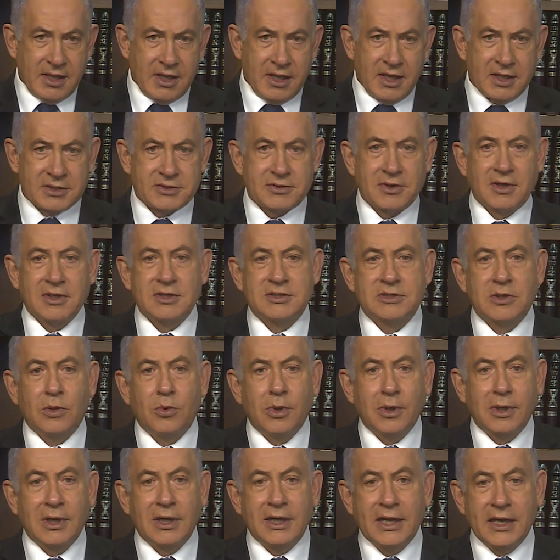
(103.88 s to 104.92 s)
Israel is a
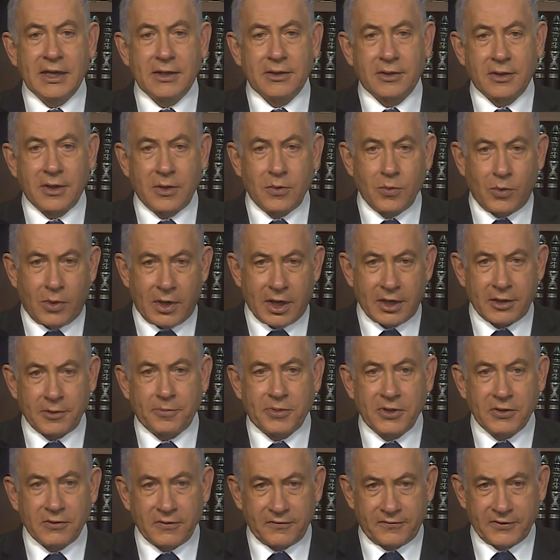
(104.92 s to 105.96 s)
world leader in water
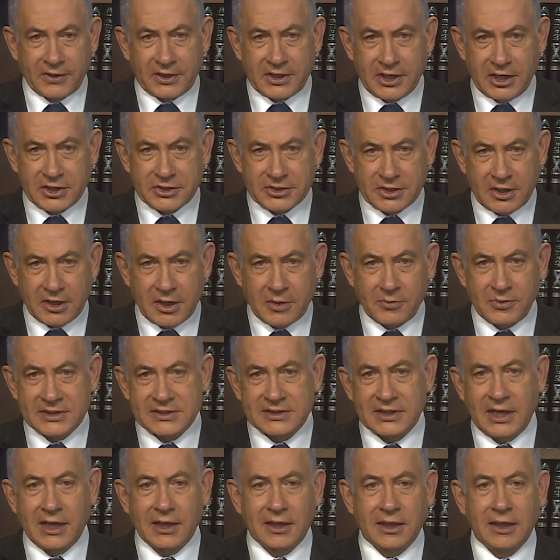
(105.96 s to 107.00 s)
purification and
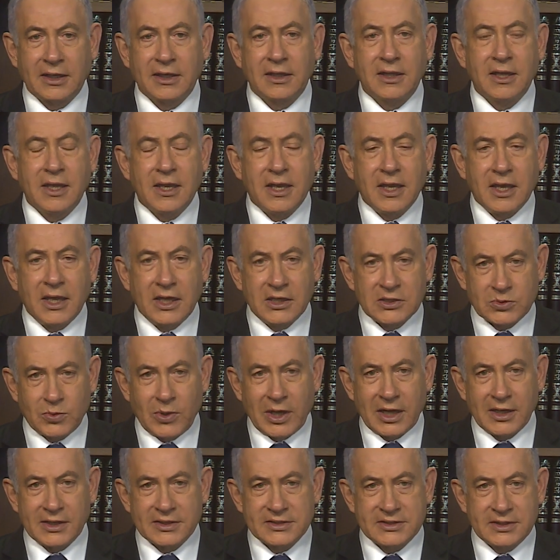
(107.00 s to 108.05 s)
recycling, as
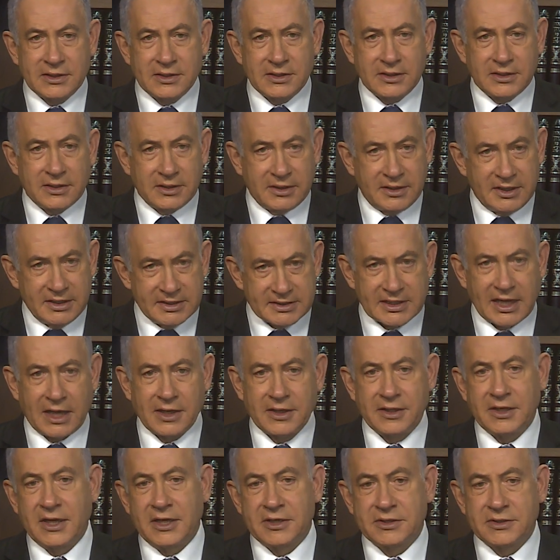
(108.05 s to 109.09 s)
well as in
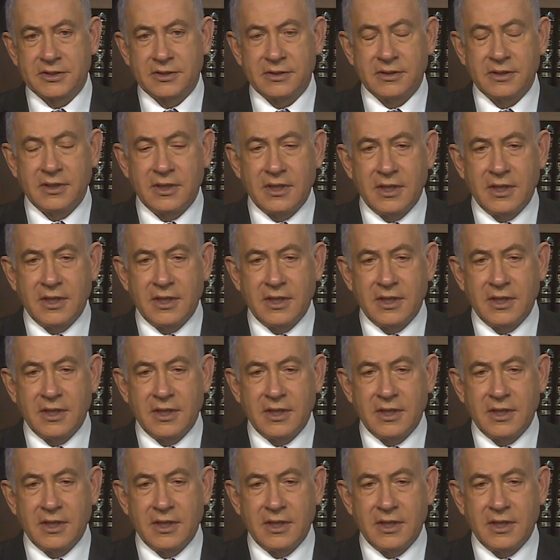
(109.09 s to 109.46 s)
desalination.